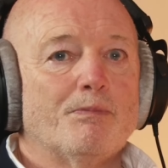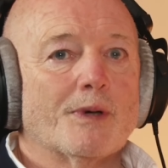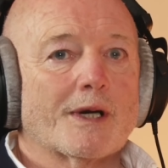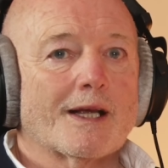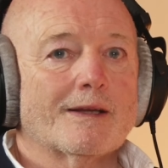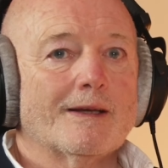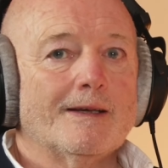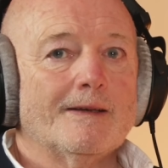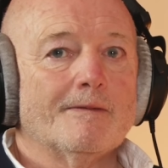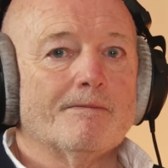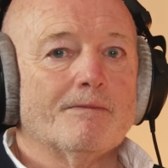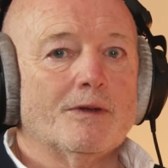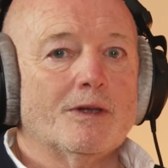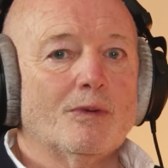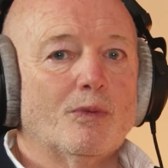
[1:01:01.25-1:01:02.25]
But I think
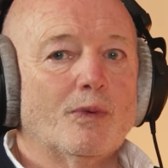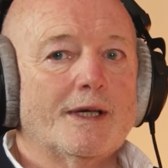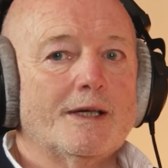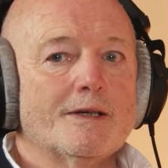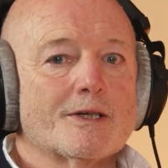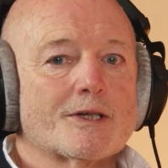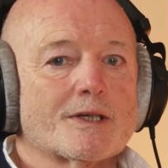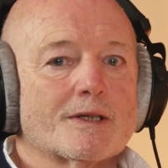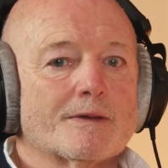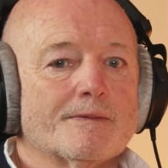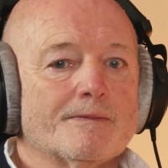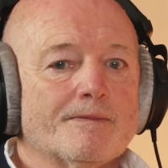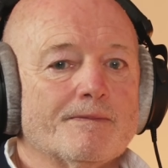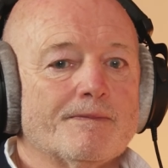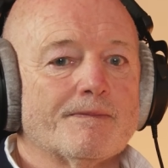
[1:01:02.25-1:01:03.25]
the winners
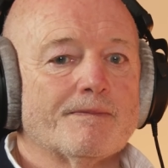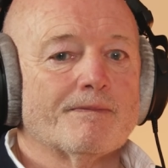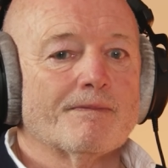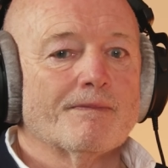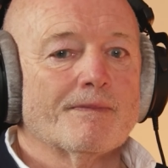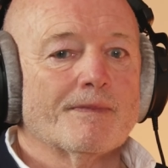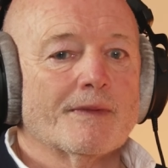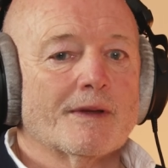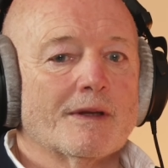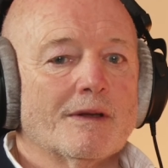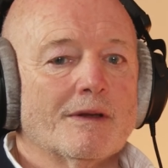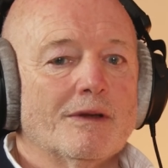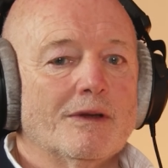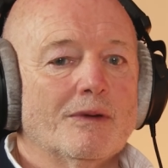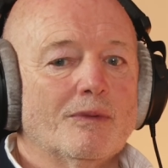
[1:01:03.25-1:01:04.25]

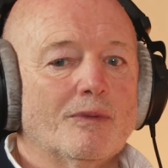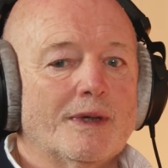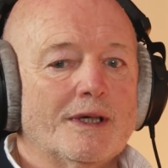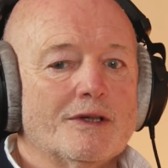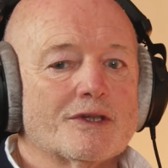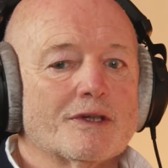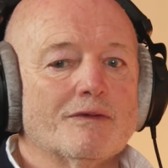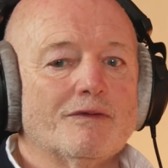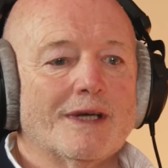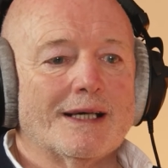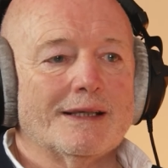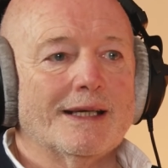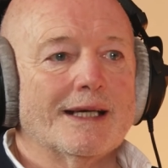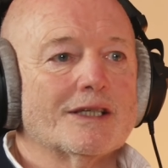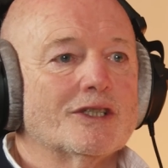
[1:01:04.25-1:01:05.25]
of
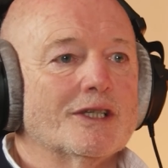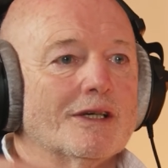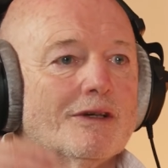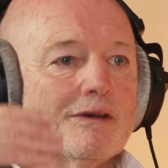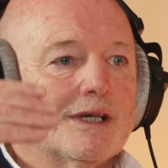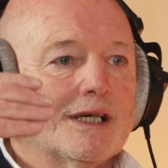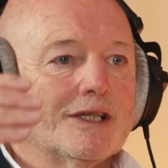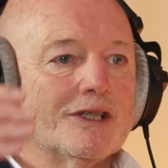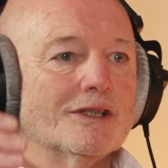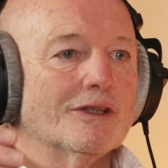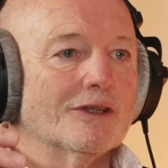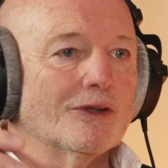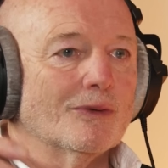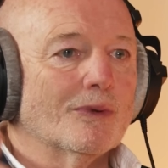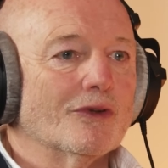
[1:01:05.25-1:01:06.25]
that next generation
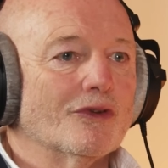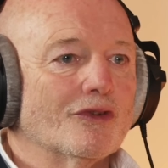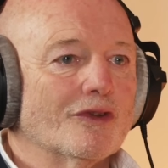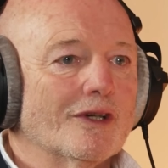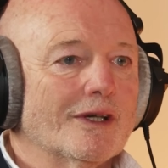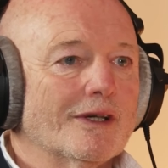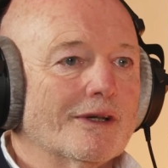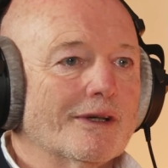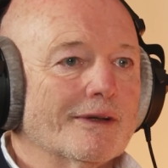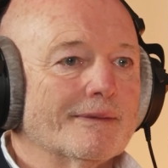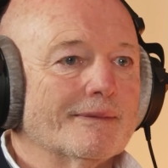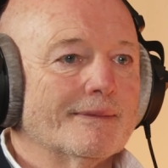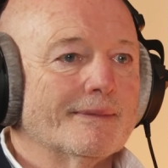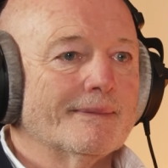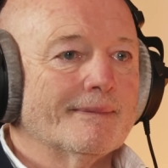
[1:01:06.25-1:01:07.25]
are the ones that are
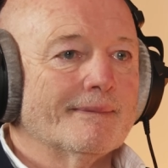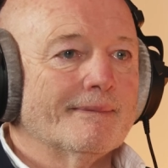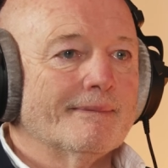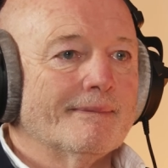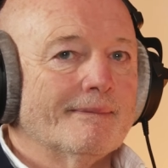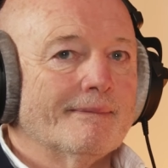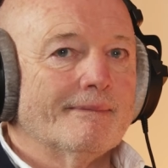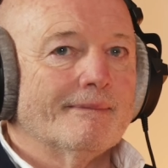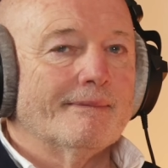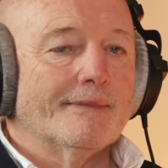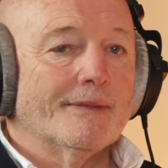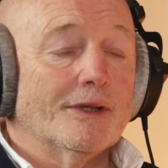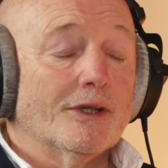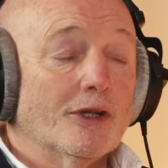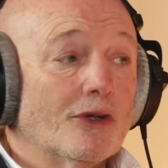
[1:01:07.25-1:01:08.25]

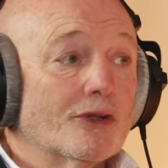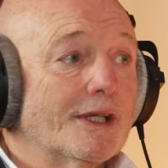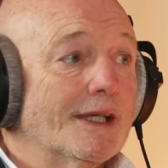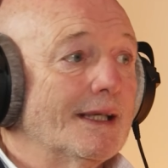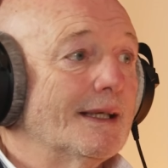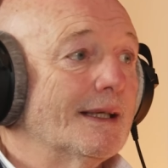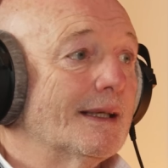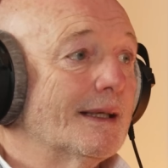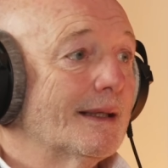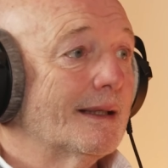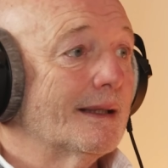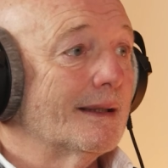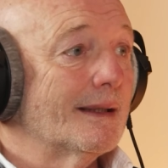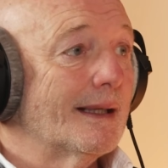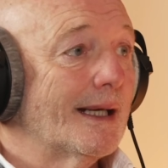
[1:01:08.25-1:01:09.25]
looking
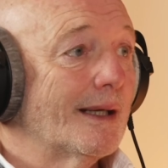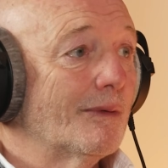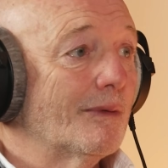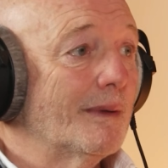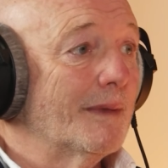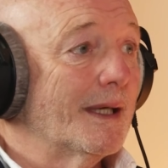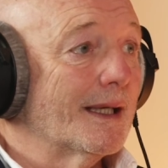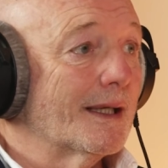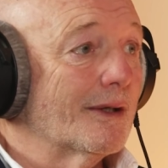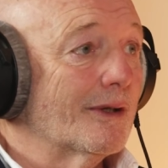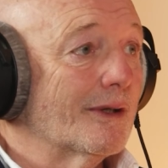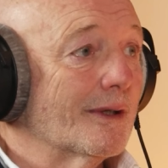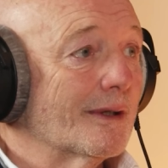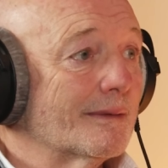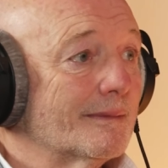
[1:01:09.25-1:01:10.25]
at how we make
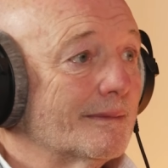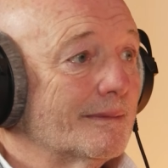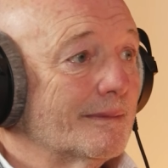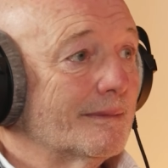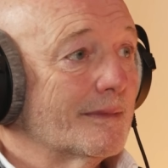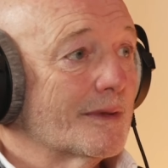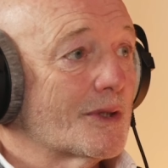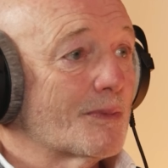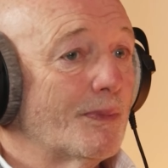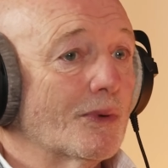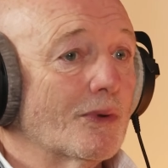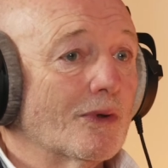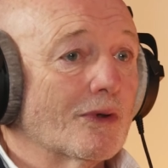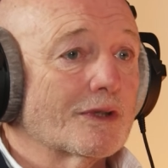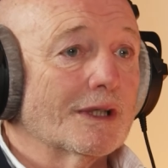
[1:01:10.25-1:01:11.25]
our
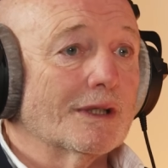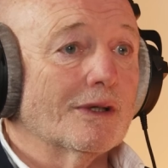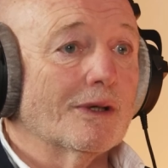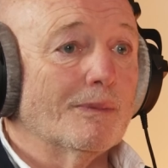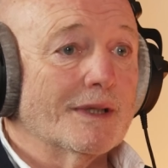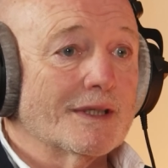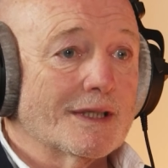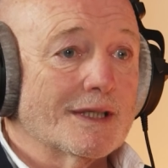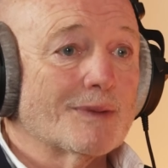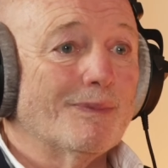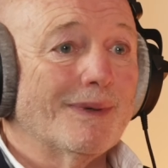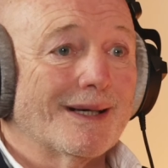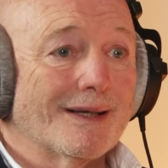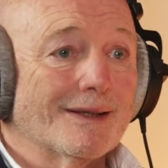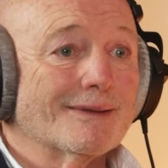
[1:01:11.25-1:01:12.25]
sport and our business
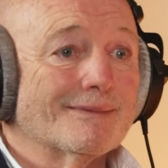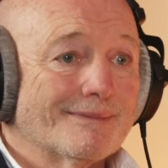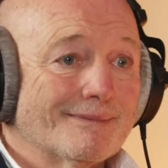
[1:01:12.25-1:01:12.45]
better.